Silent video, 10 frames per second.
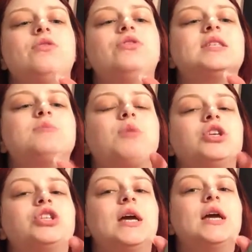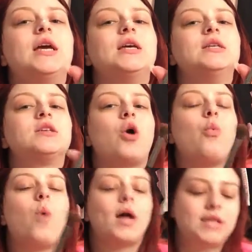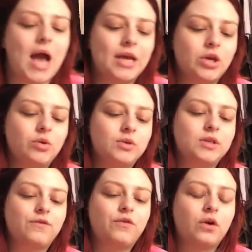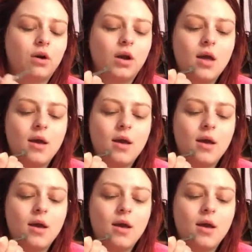This brush is what I use for